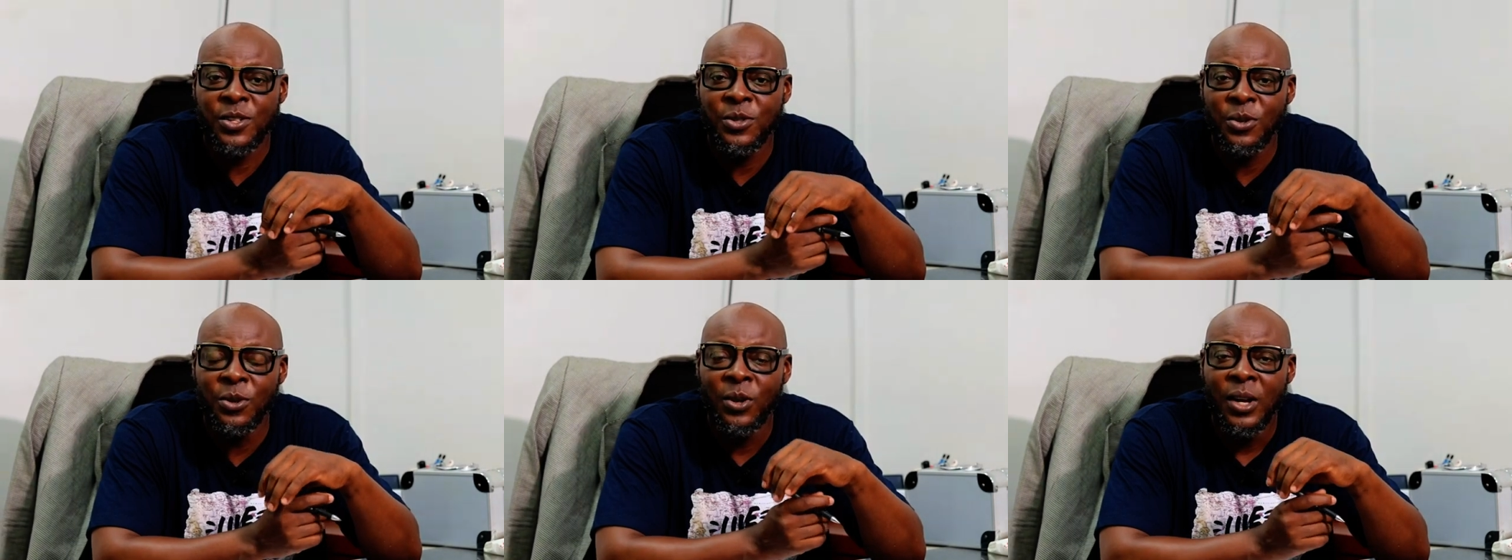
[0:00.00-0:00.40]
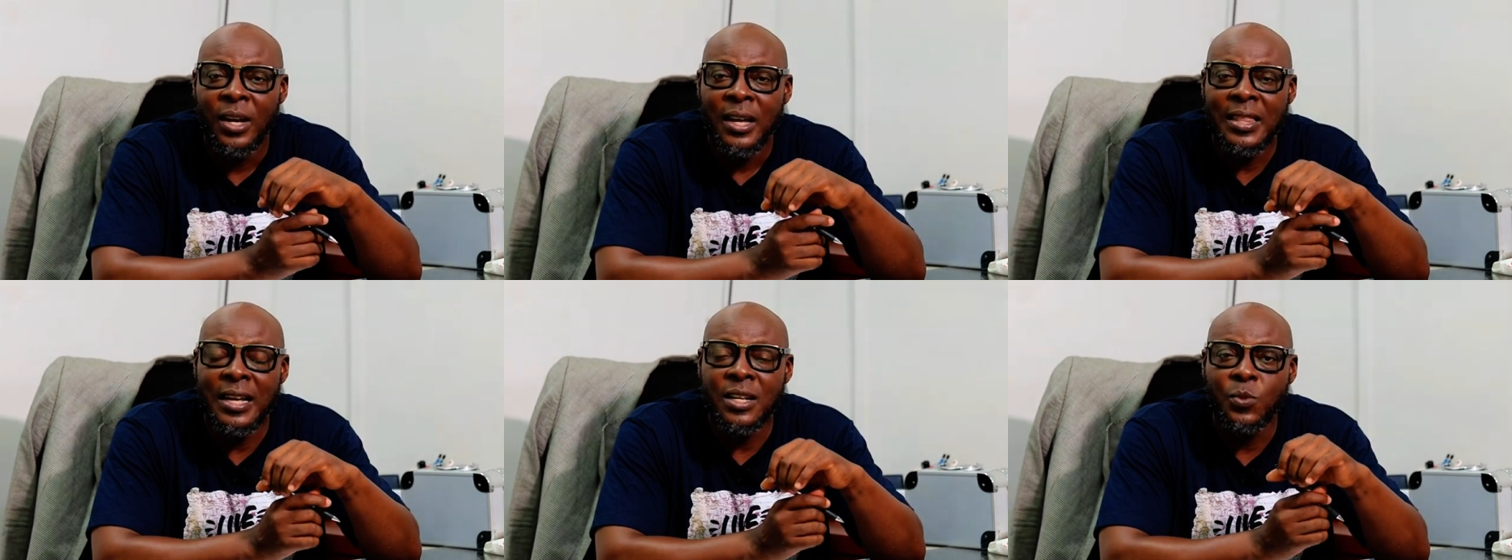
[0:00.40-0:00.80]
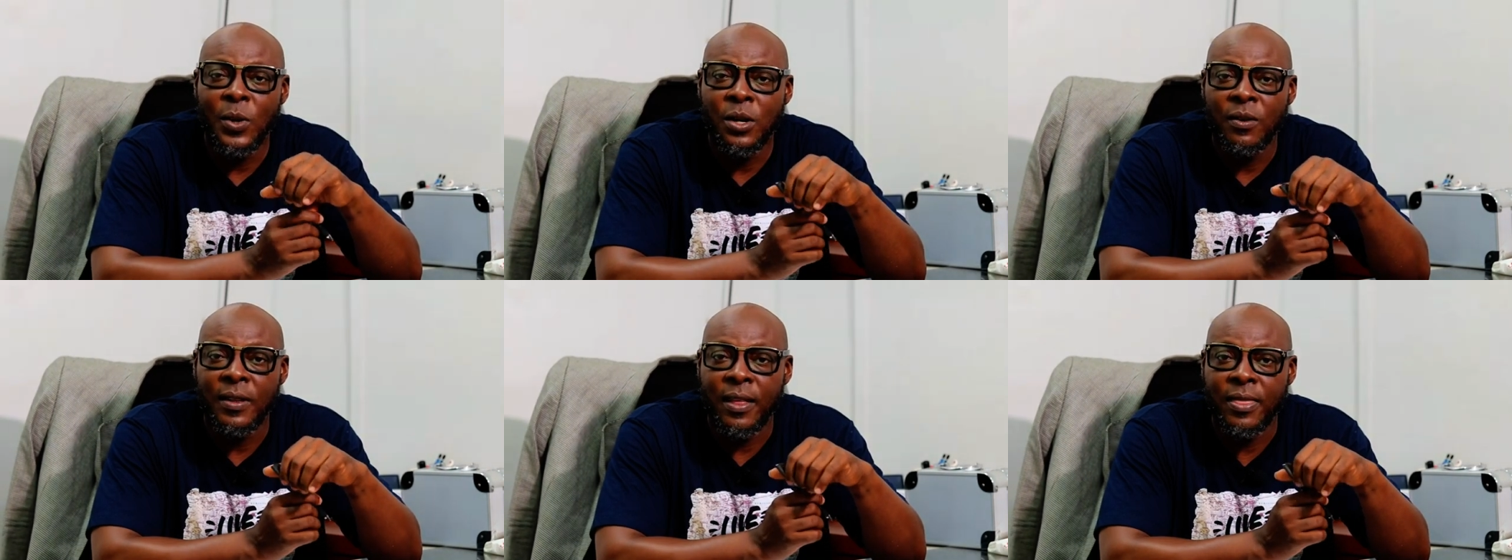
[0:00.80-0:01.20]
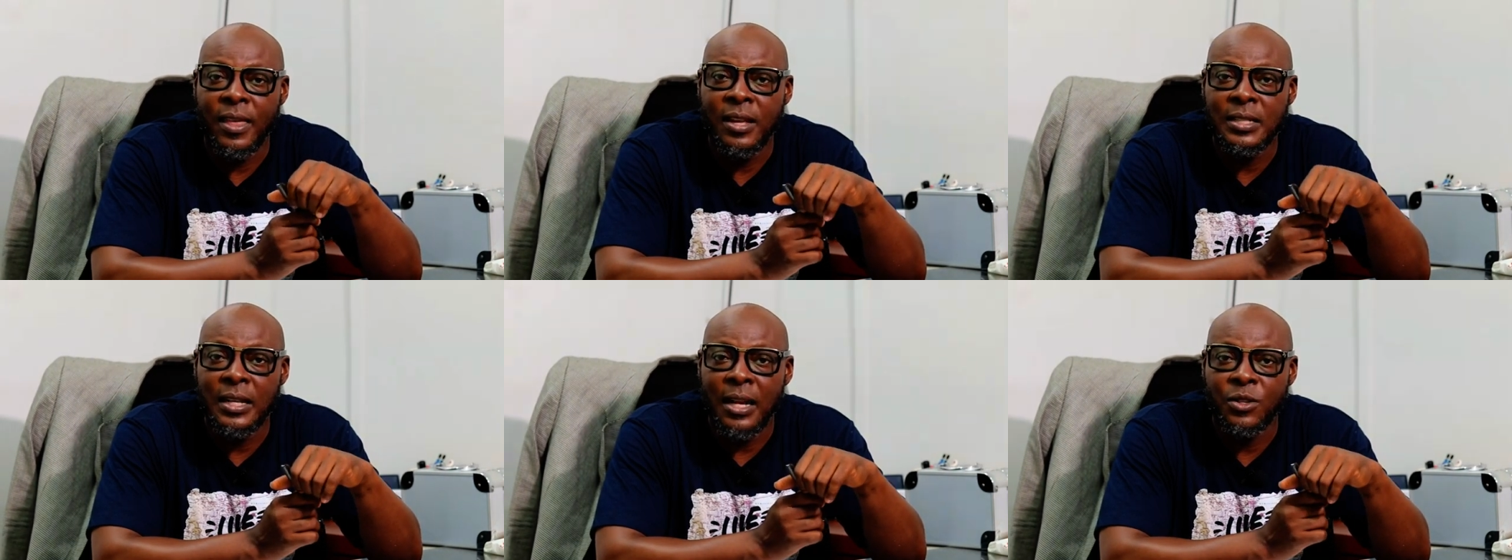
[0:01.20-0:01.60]
So that is one of the
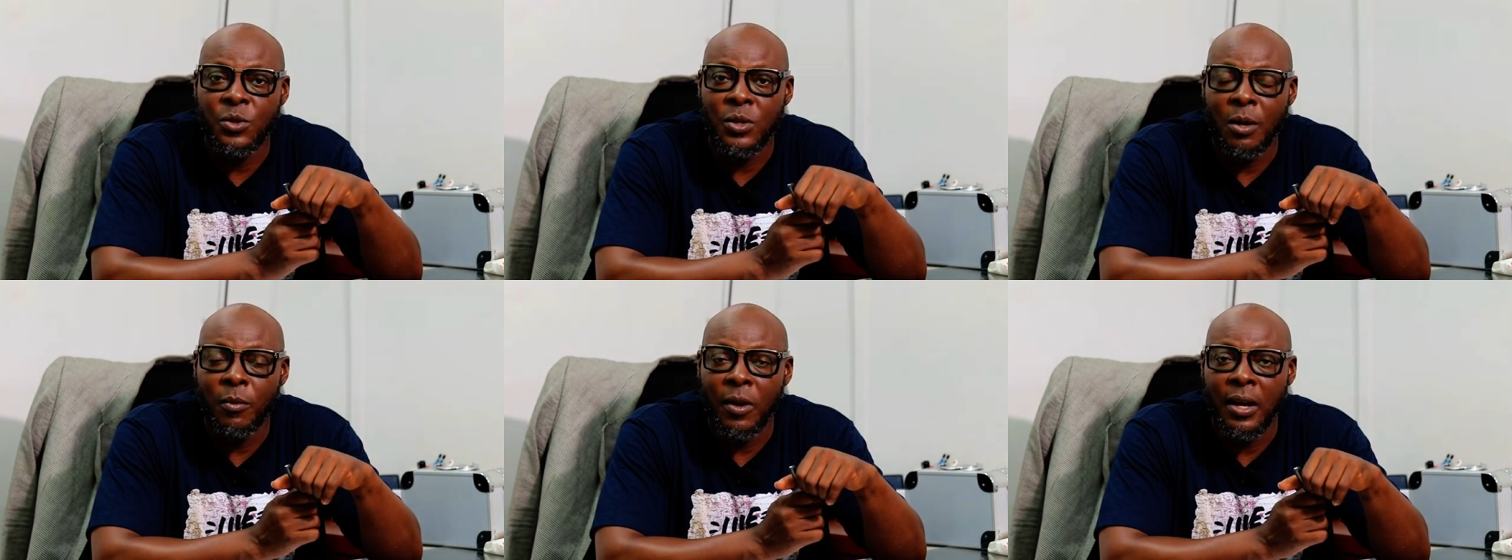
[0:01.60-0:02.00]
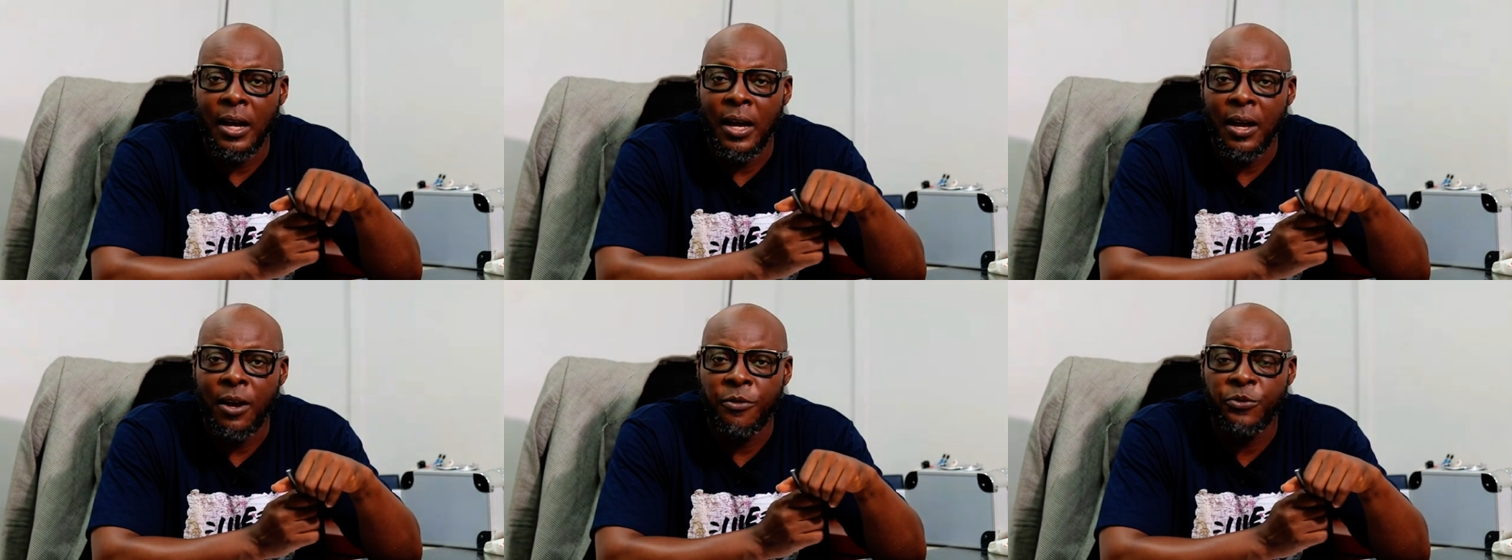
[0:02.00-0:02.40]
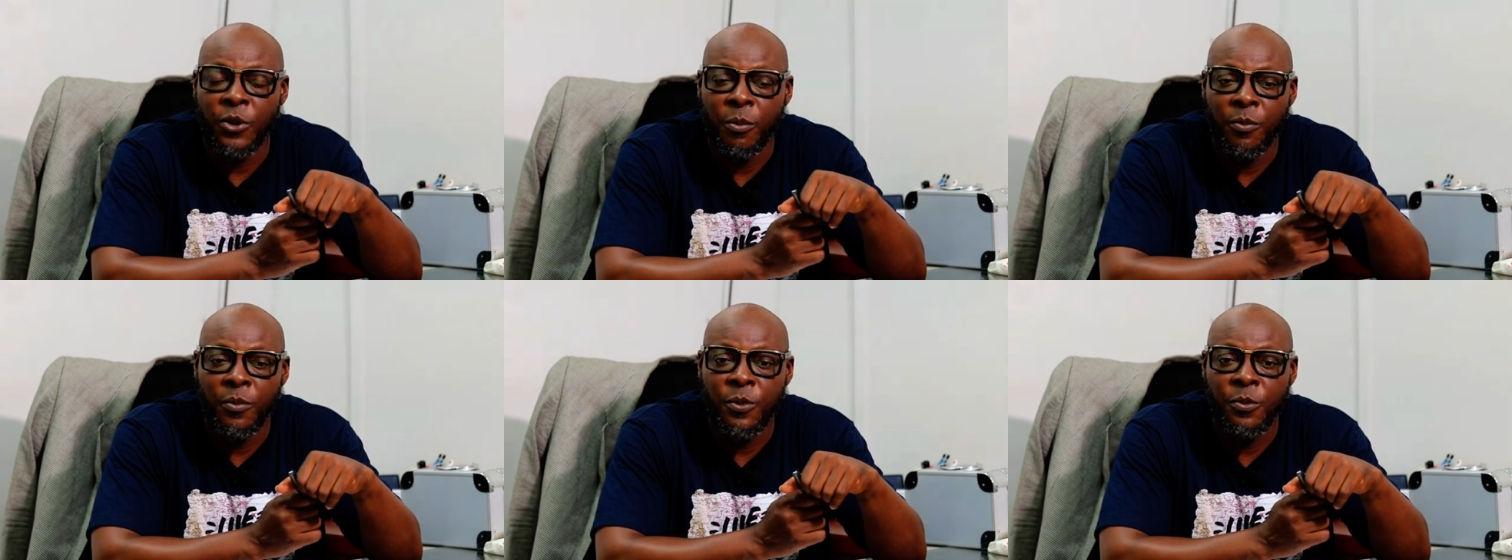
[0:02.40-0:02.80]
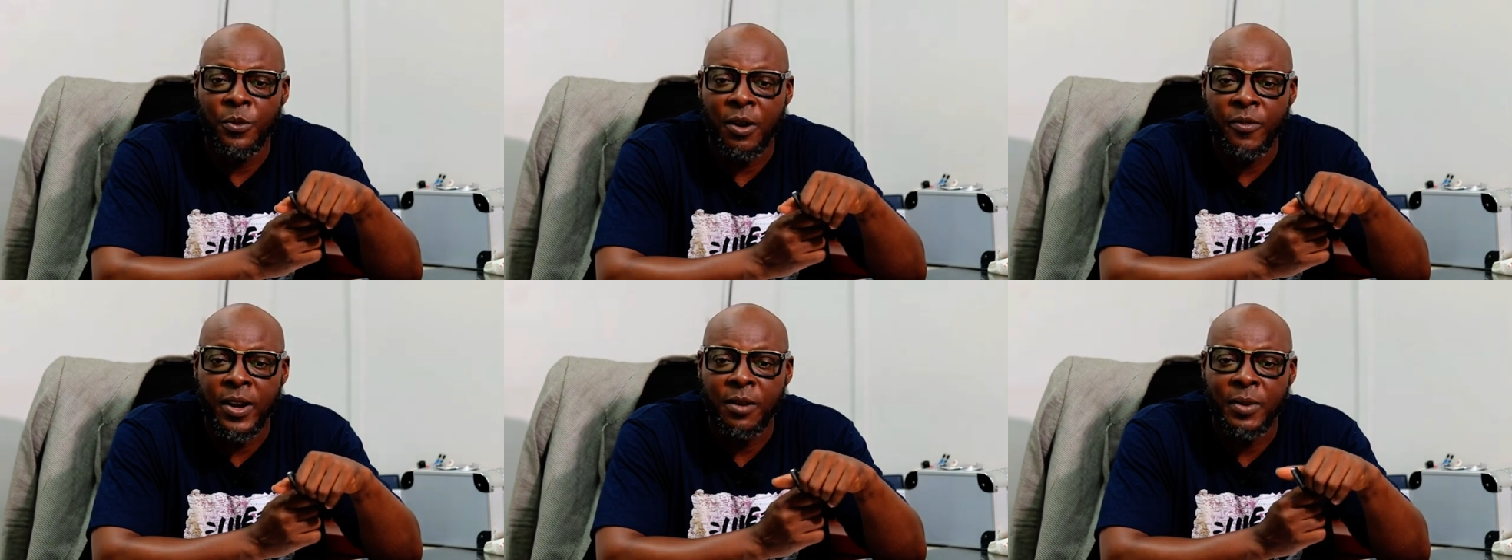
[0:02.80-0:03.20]
things that I took up from
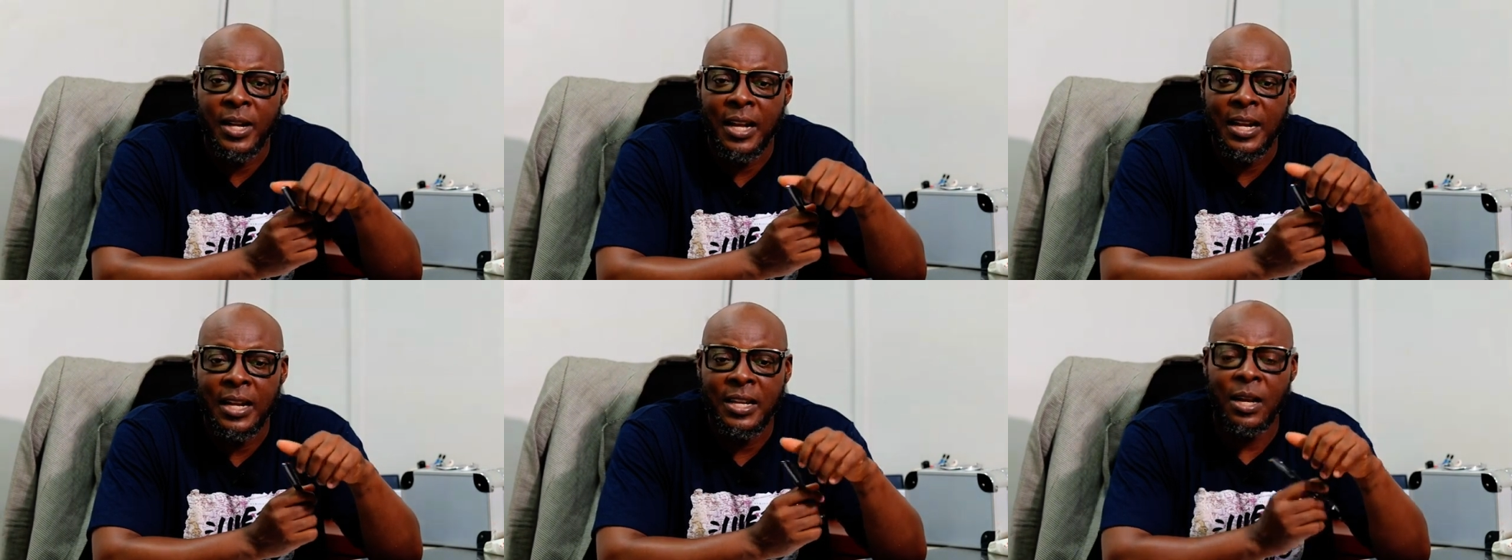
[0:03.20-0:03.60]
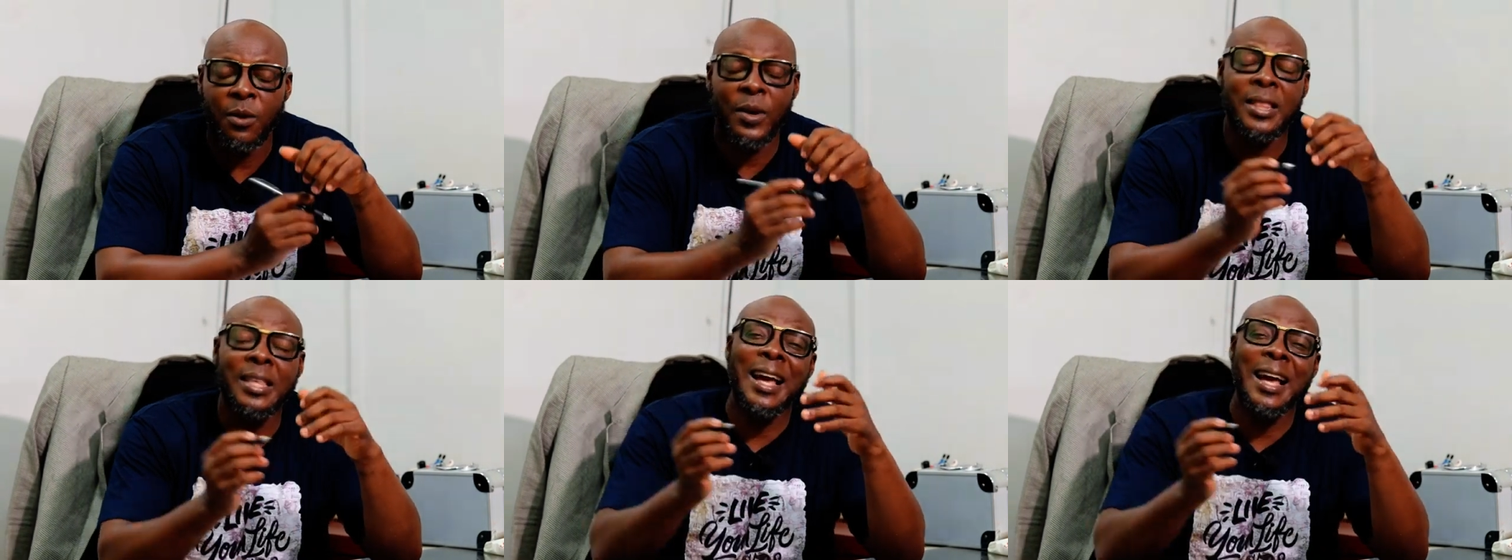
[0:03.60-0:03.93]
Reverend Bernard Adeakwa.